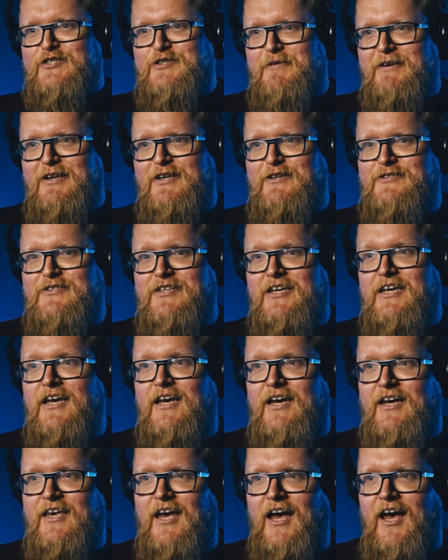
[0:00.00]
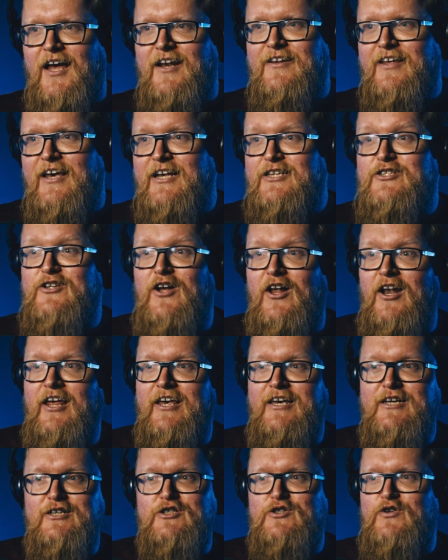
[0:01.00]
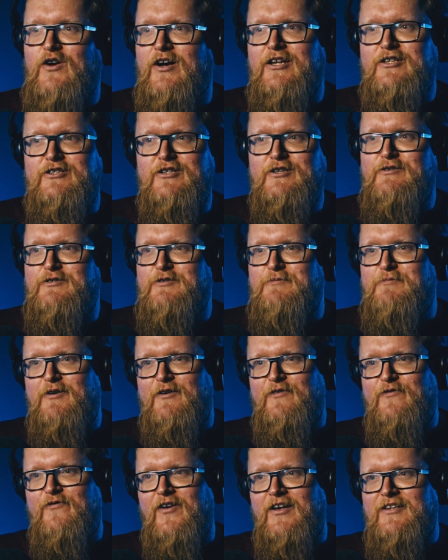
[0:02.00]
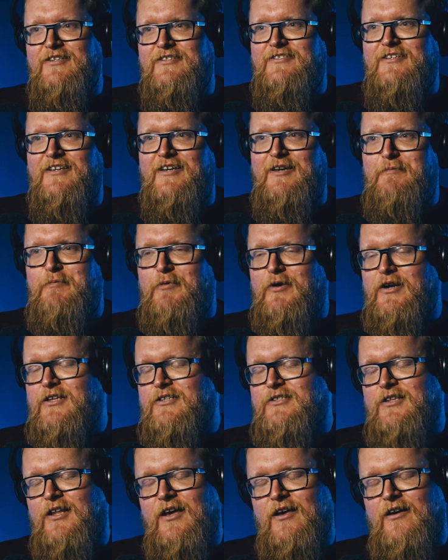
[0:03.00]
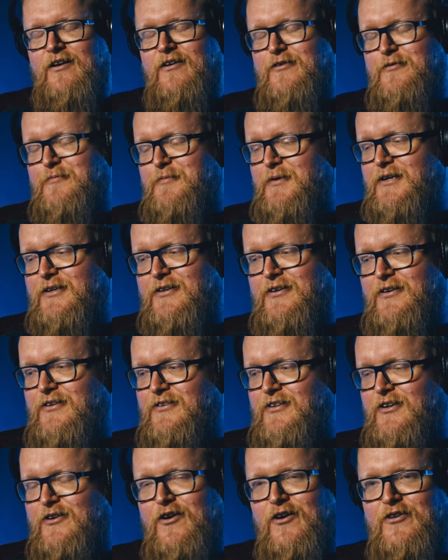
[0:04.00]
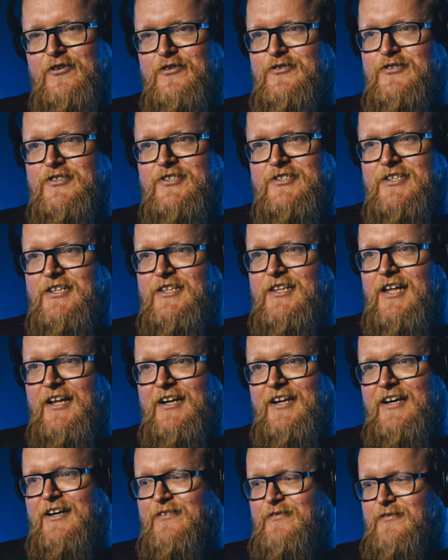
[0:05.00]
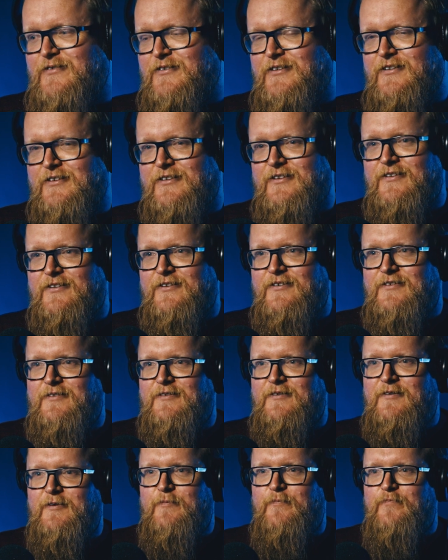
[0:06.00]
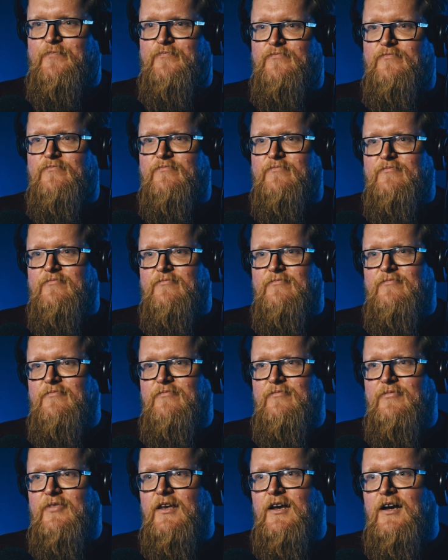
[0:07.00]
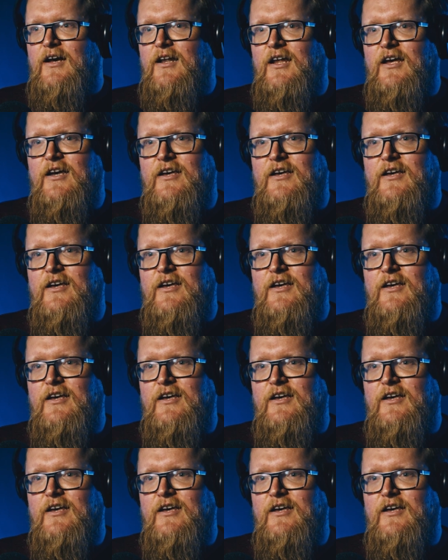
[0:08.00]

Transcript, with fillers: So when you see it again, it's not like he's trying to do something fancy, but it's like, oh my God, I can't unsee that now. Awesome. That's